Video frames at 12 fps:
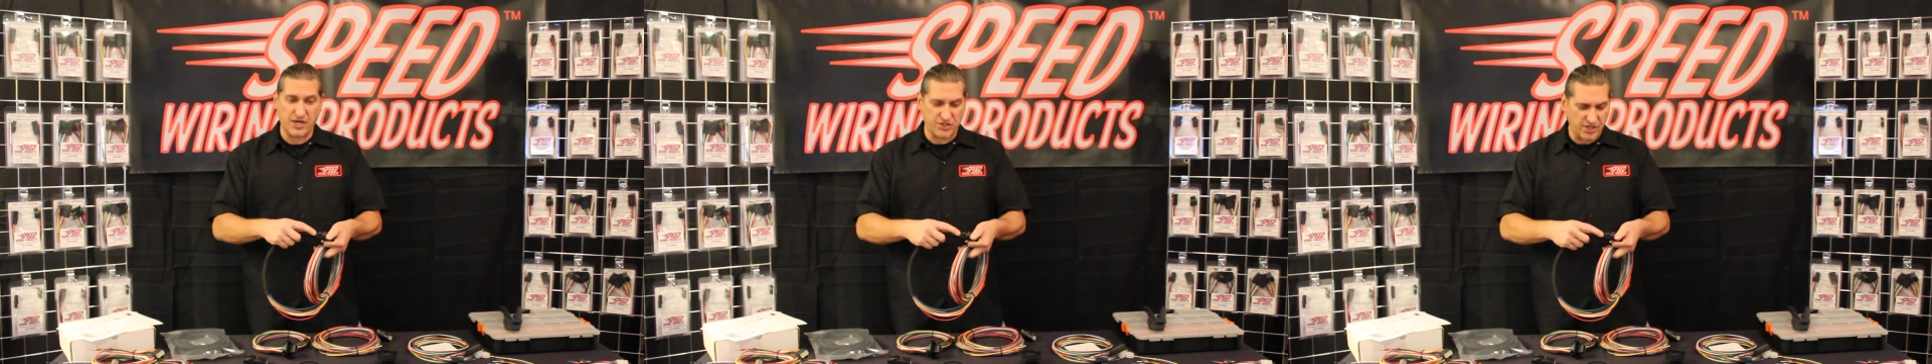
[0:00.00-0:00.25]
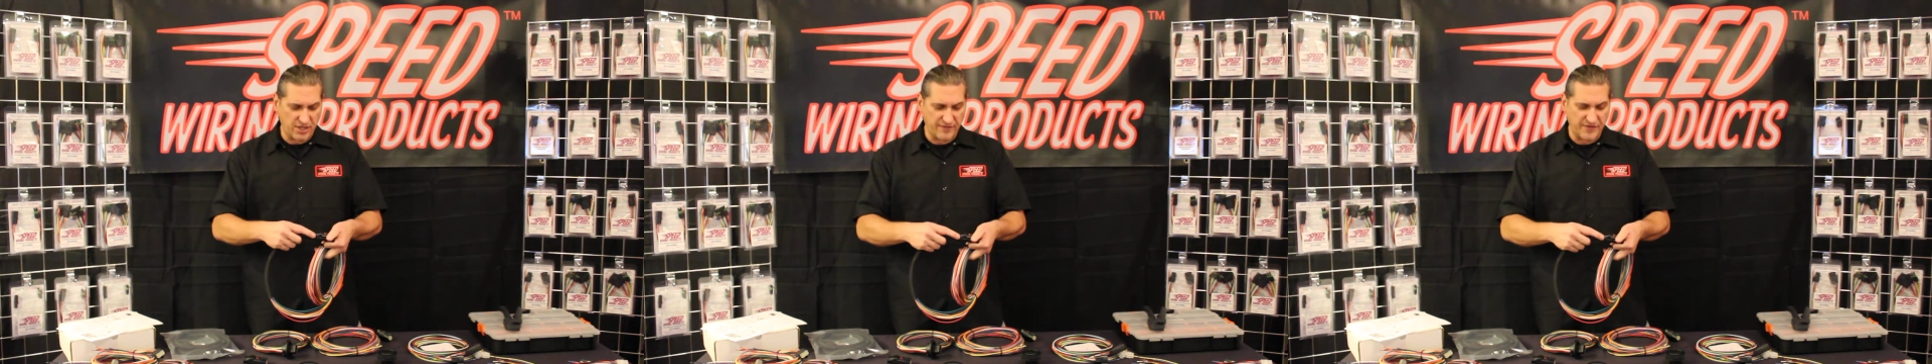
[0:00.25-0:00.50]

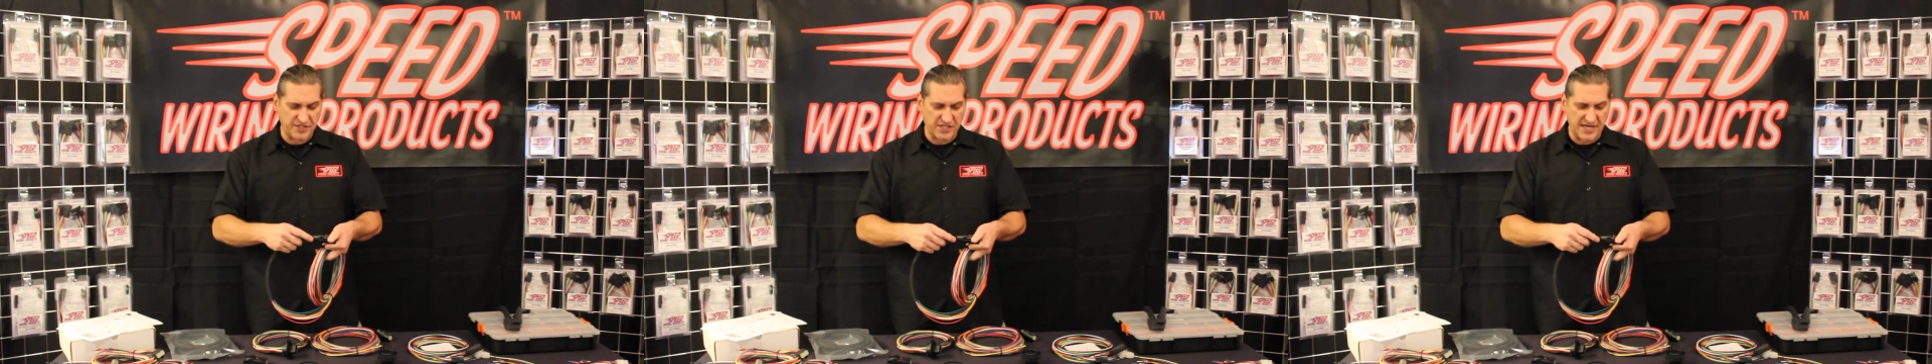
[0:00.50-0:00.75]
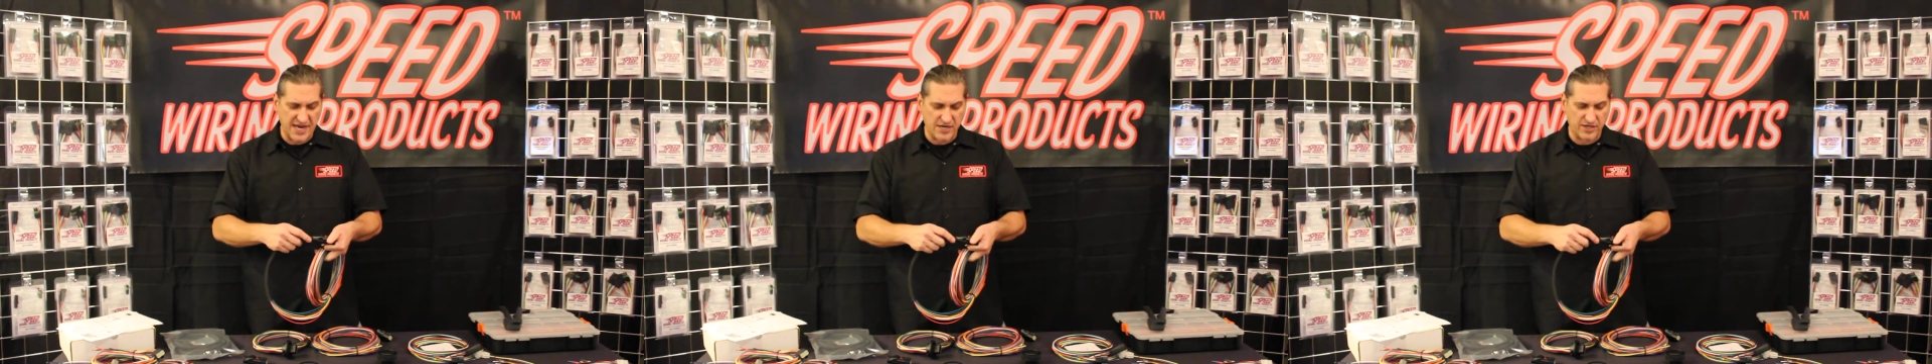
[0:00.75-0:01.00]
shell of this
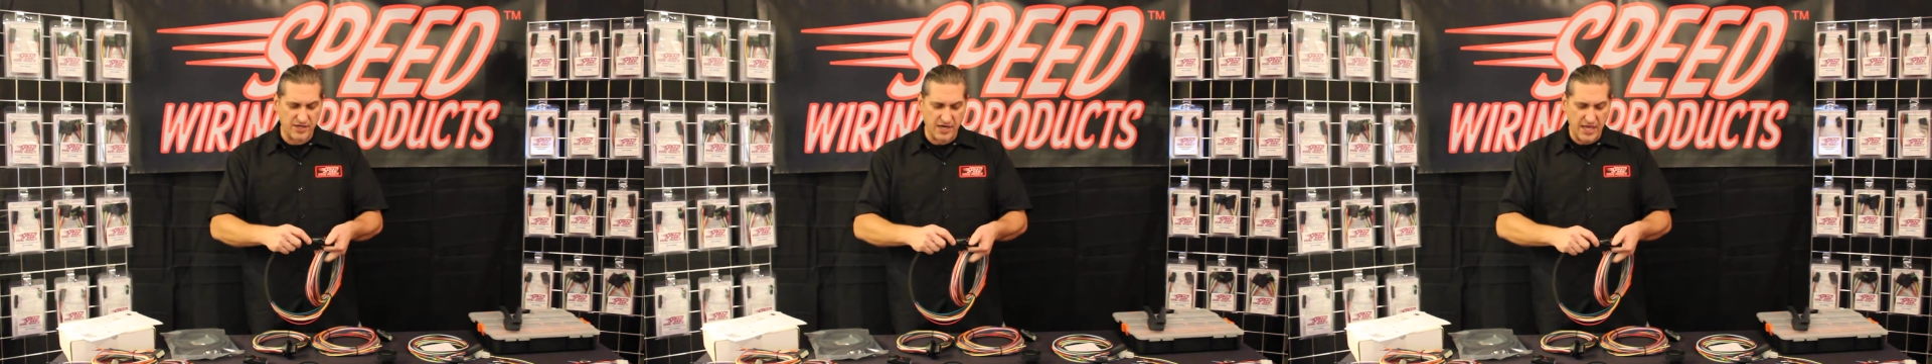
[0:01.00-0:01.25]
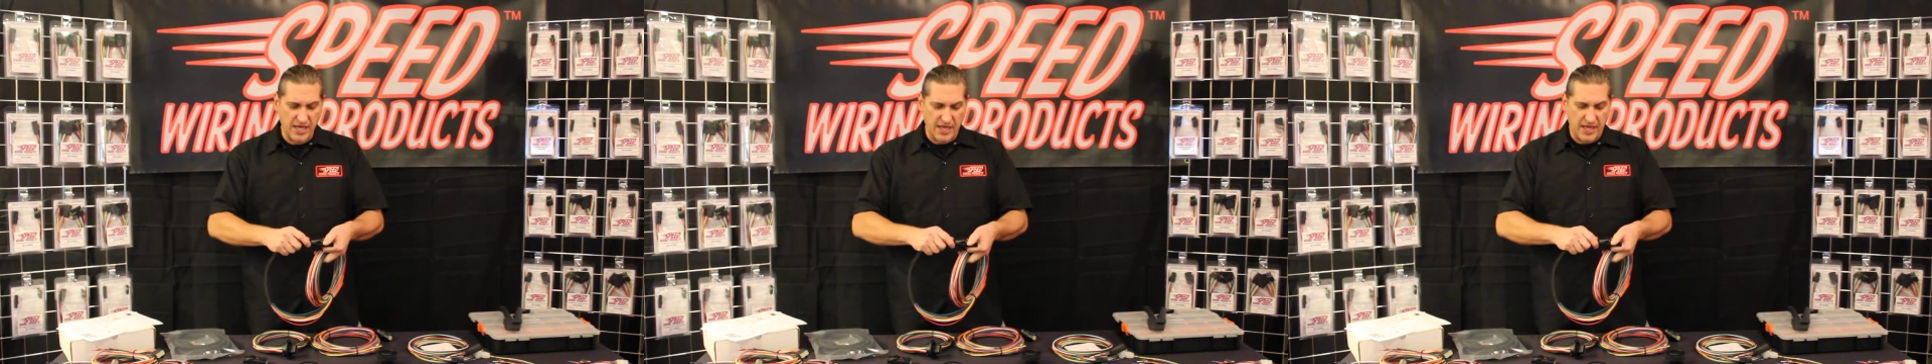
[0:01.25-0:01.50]
connector
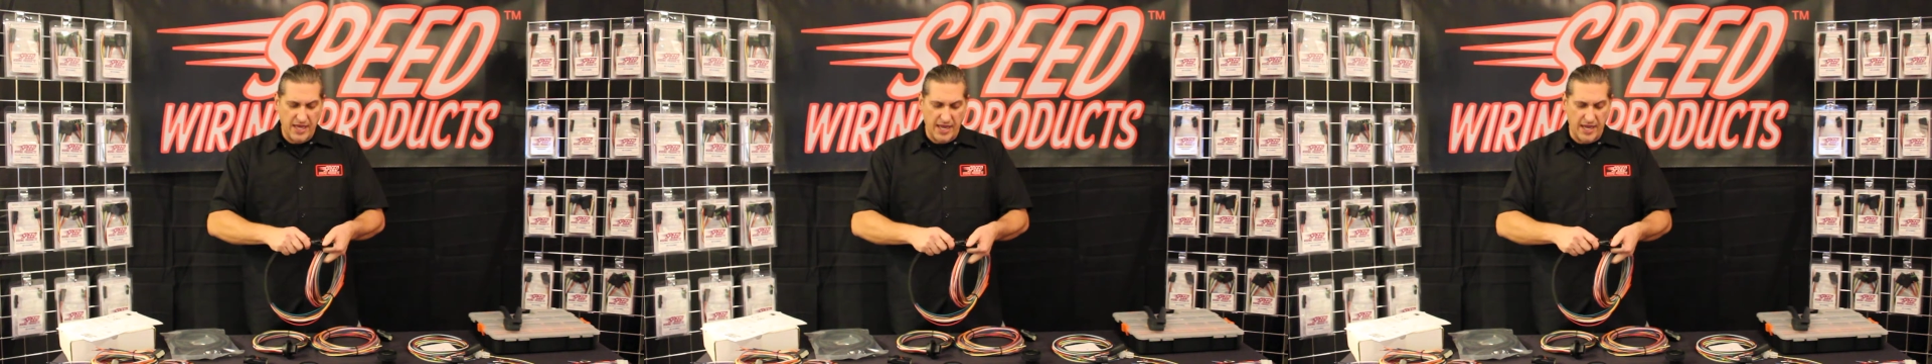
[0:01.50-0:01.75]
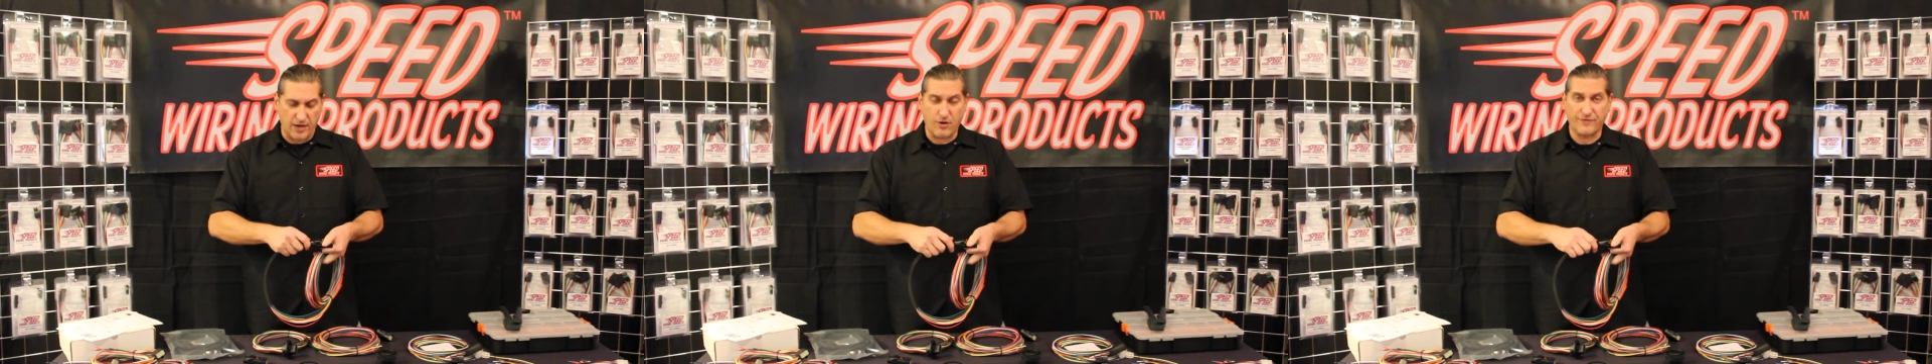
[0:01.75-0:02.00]

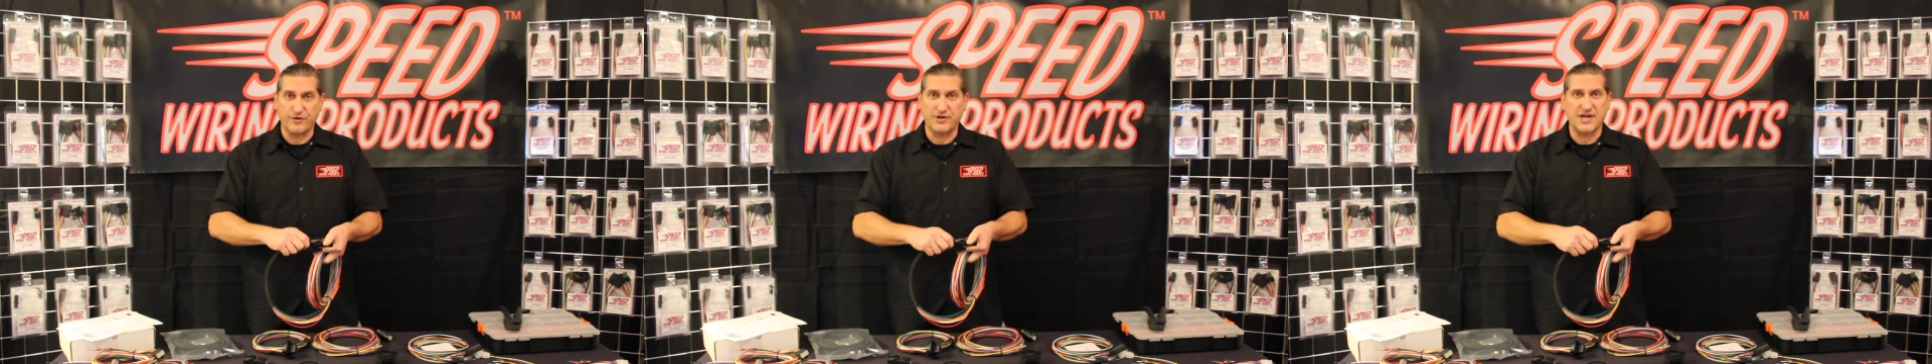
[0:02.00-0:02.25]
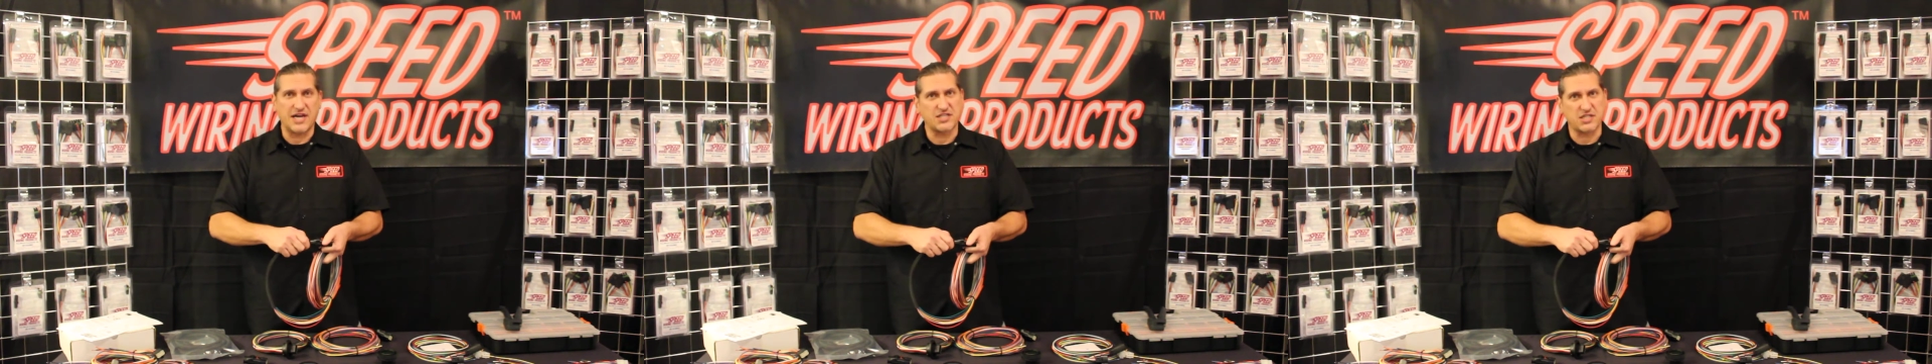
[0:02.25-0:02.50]
and offer a
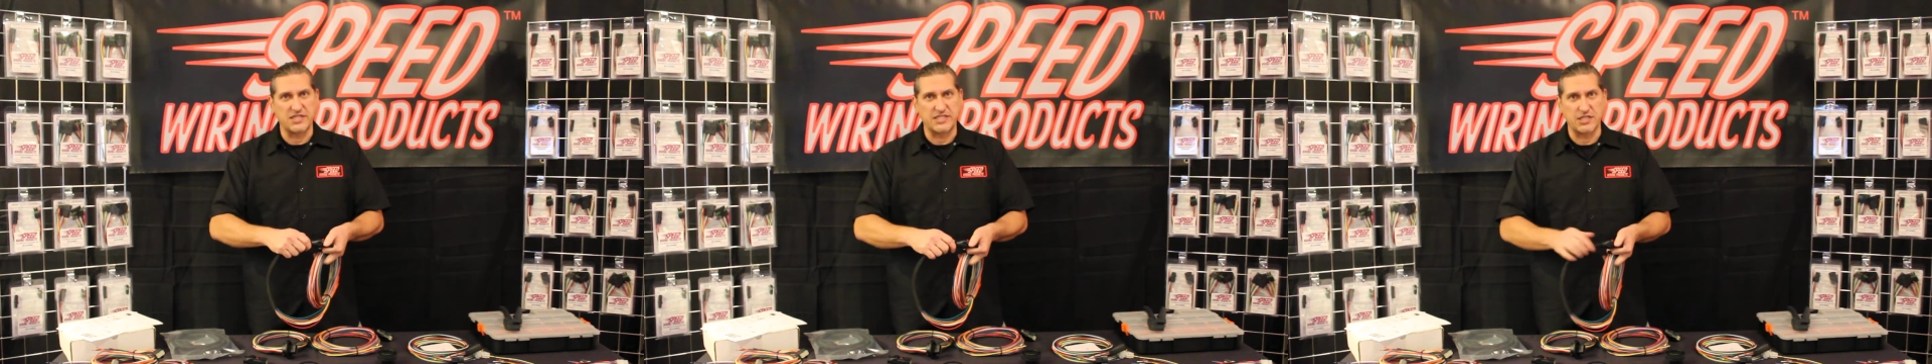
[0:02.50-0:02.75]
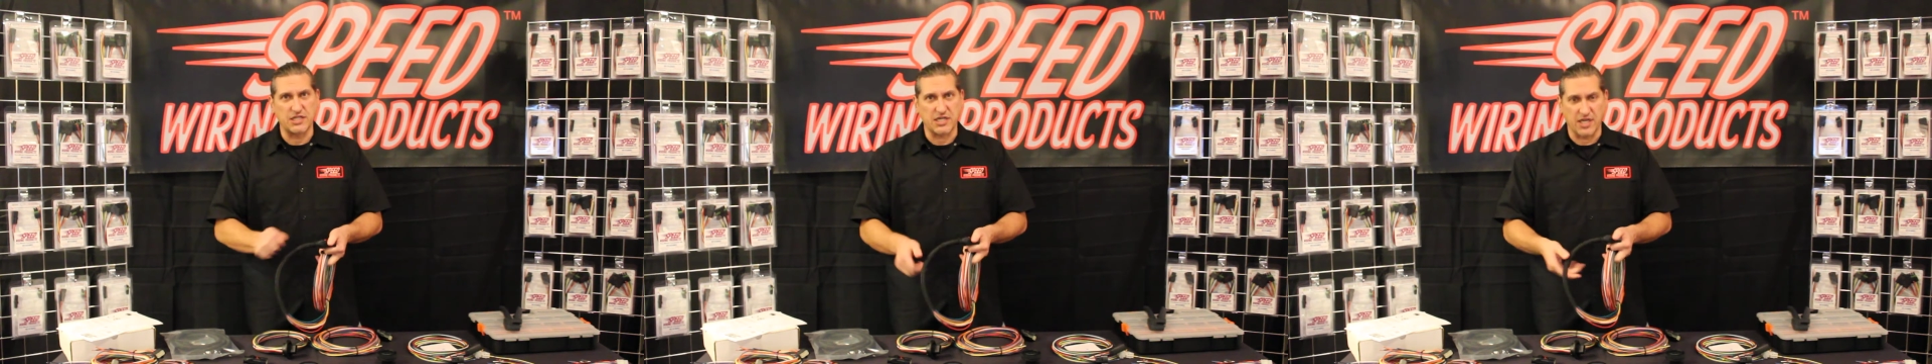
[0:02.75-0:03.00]
nice clean
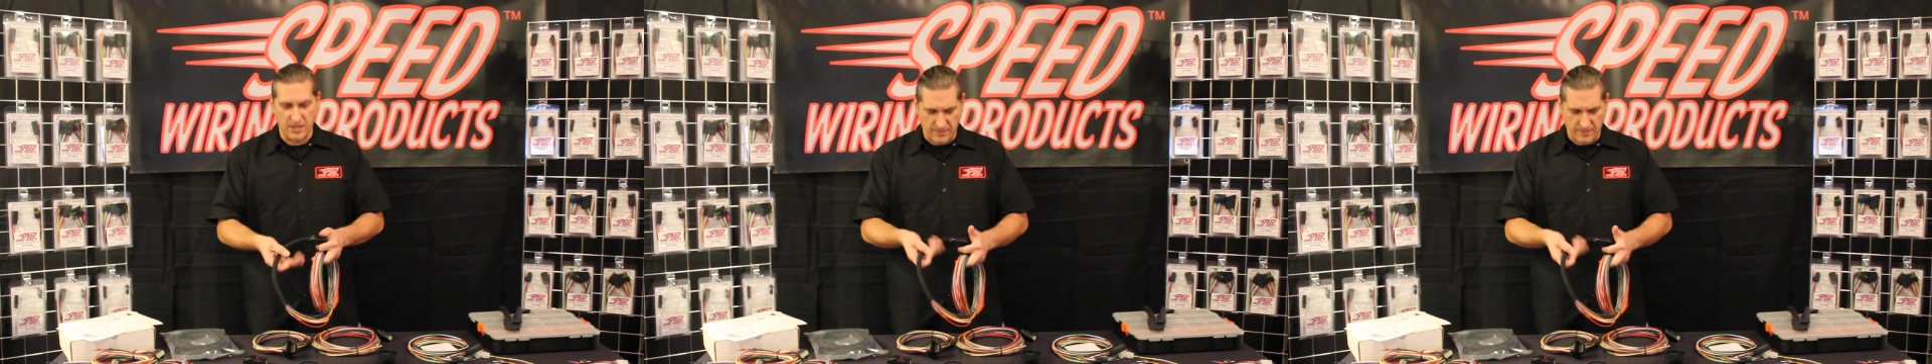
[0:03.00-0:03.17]
look.